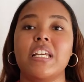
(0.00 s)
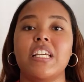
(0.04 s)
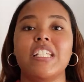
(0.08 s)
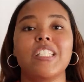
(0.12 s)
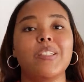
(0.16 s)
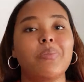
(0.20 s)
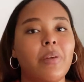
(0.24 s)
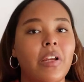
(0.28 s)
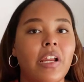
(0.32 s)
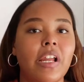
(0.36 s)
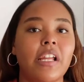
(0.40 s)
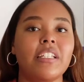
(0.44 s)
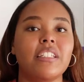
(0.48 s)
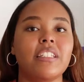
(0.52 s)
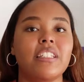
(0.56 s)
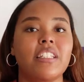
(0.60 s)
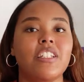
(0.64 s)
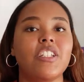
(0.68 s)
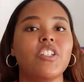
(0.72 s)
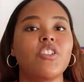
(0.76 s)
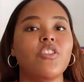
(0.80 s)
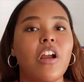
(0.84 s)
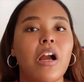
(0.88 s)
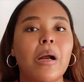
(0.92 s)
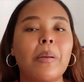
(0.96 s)
experienced
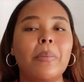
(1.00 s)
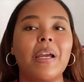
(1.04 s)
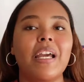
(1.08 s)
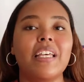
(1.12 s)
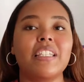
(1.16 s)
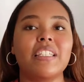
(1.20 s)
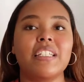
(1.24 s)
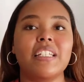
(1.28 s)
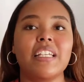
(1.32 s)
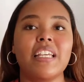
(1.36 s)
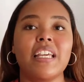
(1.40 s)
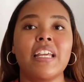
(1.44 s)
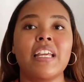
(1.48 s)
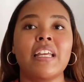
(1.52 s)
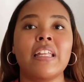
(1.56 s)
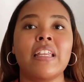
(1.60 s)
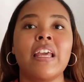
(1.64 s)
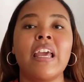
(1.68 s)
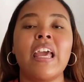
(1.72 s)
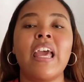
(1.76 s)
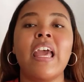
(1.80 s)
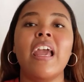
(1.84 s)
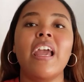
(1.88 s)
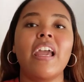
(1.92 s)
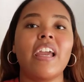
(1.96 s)
this trauma as a kid,
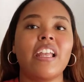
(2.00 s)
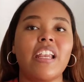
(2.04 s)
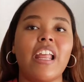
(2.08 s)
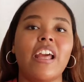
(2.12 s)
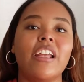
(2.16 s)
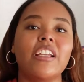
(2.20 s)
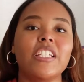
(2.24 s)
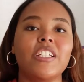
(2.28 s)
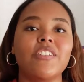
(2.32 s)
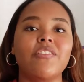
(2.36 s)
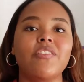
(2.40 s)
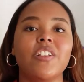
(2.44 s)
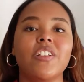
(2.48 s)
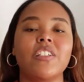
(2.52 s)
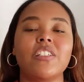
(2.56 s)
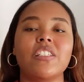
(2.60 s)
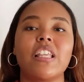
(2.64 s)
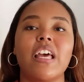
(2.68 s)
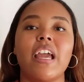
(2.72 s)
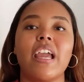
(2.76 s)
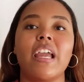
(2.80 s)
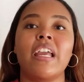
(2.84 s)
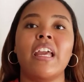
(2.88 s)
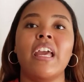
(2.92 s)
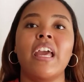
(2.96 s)
and now she feels
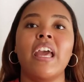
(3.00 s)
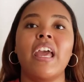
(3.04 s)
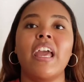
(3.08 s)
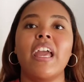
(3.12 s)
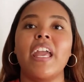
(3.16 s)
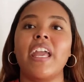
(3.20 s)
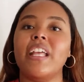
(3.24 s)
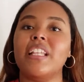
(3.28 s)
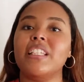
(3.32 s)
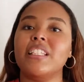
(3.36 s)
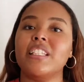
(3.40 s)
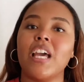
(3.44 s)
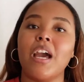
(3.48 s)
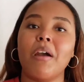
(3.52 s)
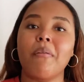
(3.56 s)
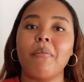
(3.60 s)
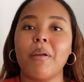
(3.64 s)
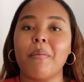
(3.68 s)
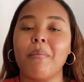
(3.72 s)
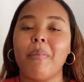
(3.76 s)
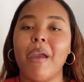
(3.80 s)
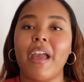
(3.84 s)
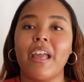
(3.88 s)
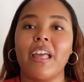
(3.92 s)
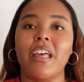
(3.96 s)
like it's coming
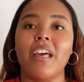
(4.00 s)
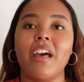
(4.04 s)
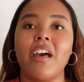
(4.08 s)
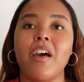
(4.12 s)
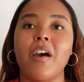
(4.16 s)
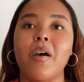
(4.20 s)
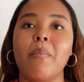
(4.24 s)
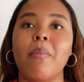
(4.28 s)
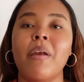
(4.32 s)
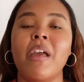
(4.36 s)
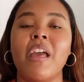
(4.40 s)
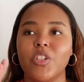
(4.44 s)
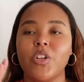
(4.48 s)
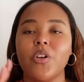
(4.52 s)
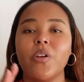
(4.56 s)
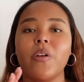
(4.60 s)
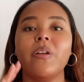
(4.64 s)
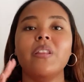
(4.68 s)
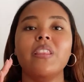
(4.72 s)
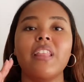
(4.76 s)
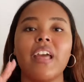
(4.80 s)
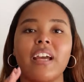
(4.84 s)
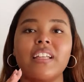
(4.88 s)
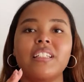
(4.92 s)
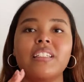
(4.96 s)
back up.
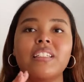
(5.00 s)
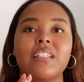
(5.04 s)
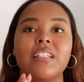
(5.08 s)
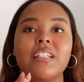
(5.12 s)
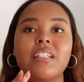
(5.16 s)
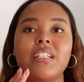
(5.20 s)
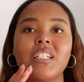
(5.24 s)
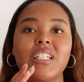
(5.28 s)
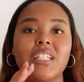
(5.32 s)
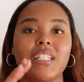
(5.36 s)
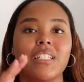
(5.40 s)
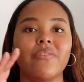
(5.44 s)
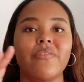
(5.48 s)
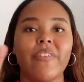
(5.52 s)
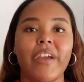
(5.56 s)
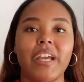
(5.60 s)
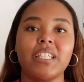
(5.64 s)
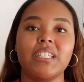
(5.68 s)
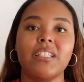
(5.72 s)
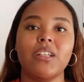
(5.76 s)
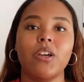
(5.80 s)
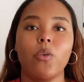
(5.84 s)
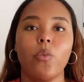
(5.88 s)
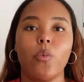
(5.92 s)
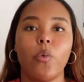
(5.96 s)
During that scene, she's
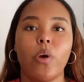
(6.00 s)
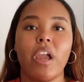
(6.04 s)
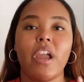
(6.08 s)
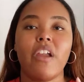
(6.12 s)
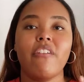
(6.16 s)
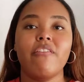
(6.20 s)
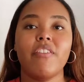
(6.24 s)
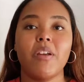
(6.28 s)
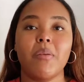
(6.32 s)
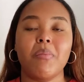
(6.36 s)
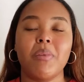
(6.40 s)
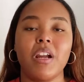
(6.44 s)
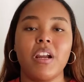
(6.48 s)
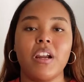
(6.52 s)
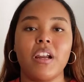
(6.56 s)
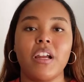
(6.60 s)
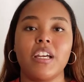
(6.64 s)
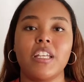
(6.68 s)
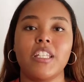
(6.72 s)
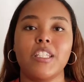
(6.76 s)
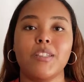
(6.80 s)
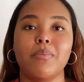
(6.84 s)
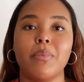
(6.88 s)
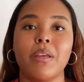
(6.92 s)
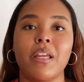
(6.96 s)
facing away from her
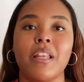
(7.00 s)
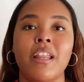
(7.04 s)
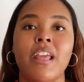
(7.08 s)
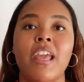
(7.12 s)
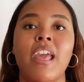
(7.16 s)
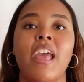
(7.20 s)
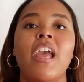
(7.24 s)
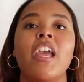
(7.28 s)
husband.